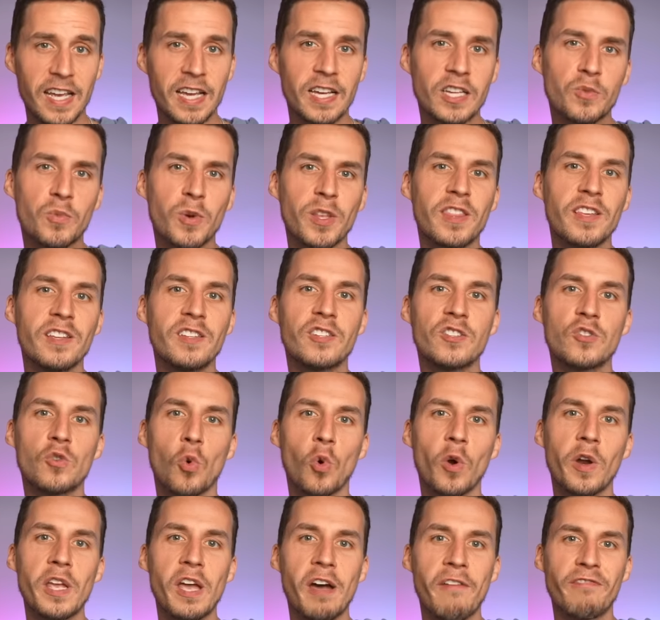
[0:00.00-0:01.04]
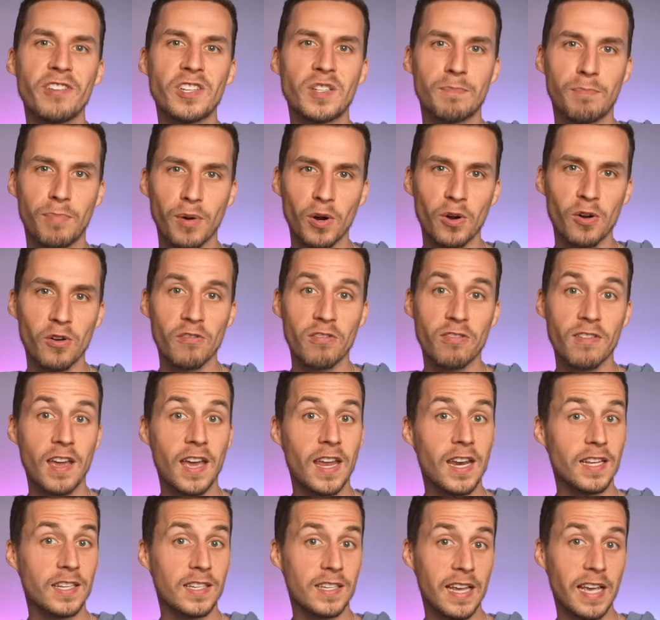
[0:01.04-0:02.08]
is with the story of his birth
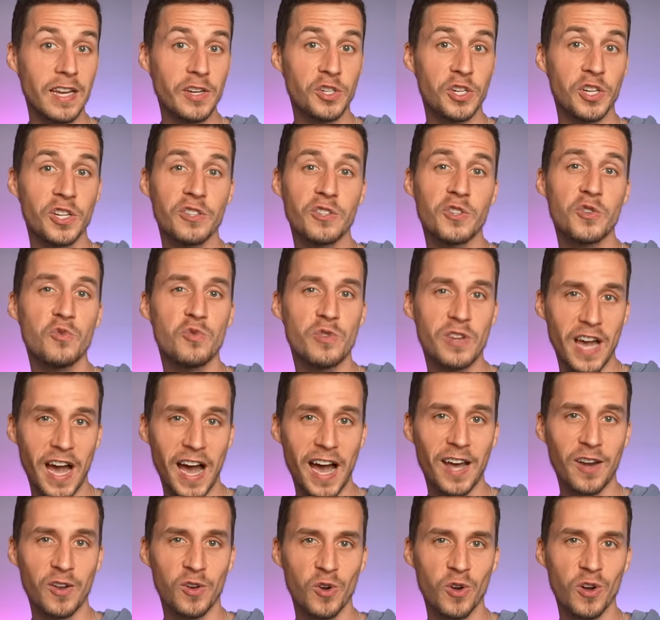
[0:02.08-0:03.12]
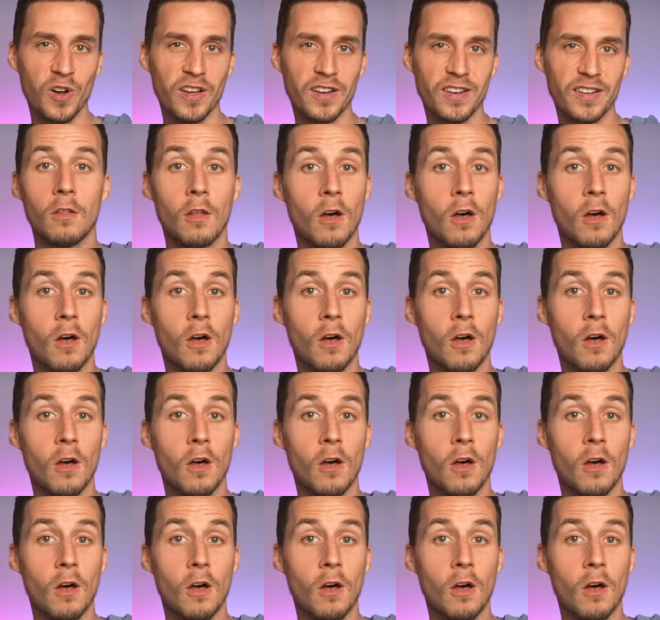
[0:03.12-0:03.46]
and ascension to godhood.